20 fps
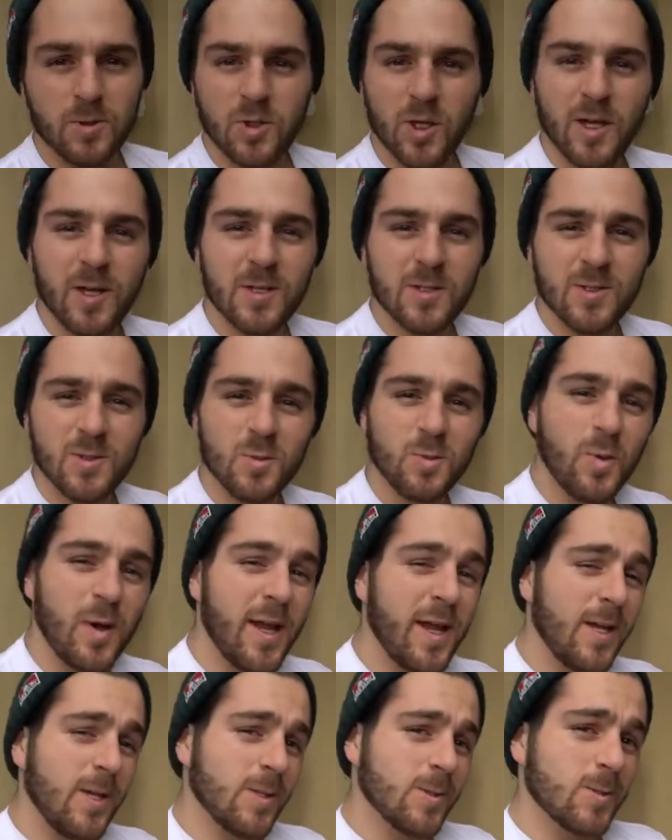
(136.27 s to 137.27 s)
Jenna's
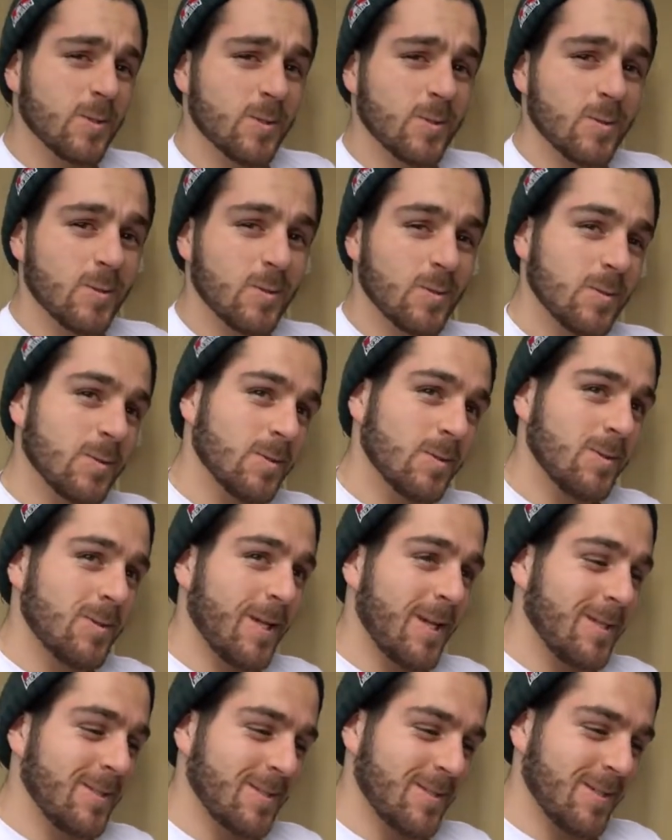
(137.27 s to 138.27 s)
awake. It's
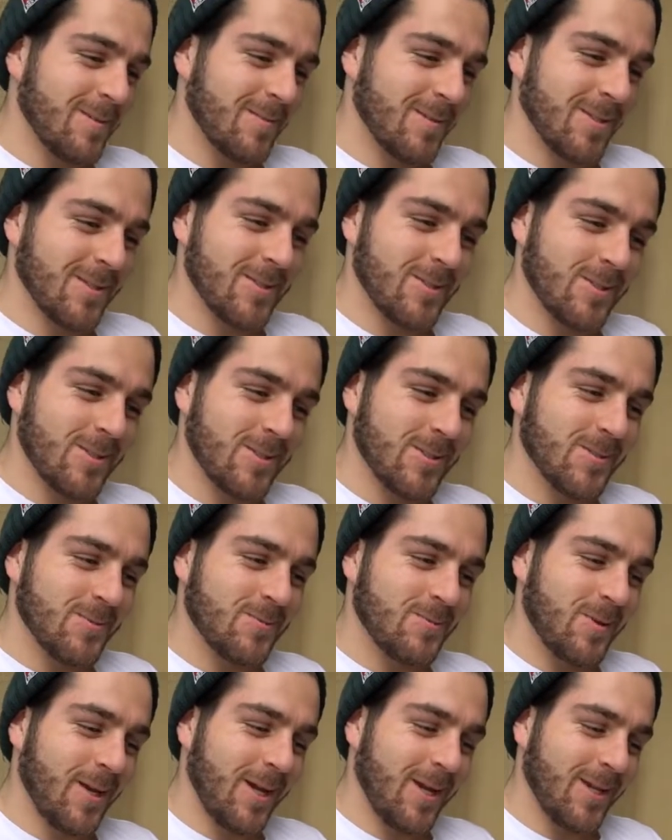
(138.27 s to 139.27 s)
Thanksgiving and she's
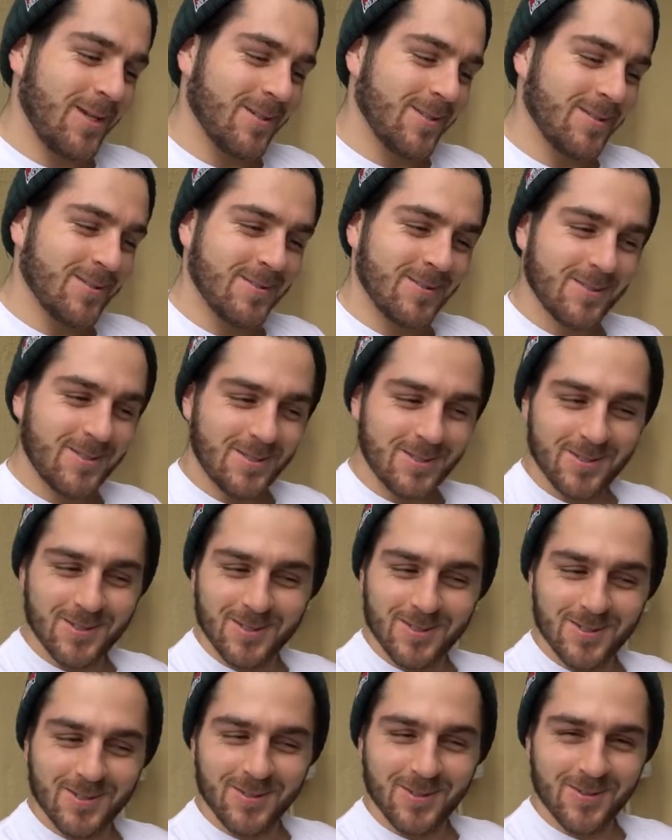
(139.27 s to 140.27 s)
awake. She
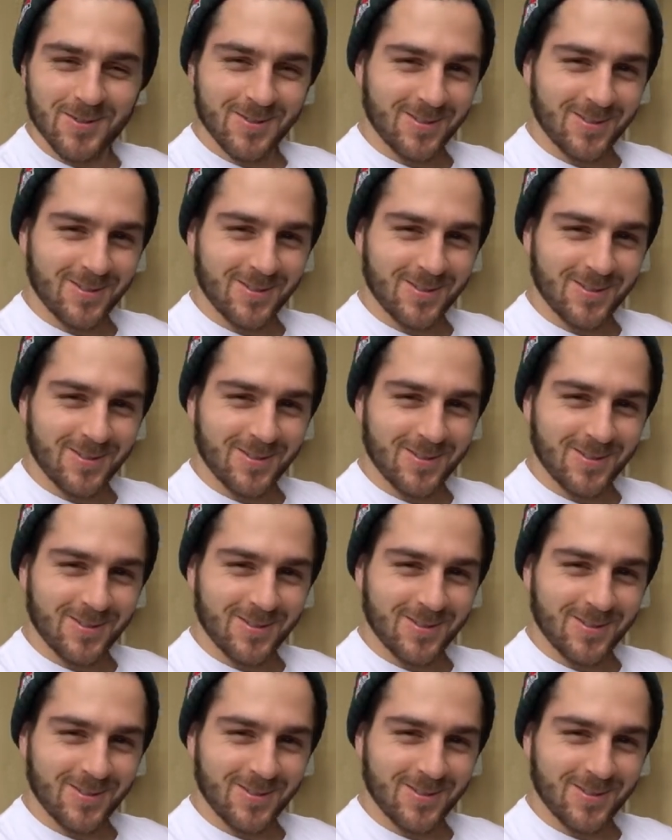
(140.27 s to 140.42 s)
looks so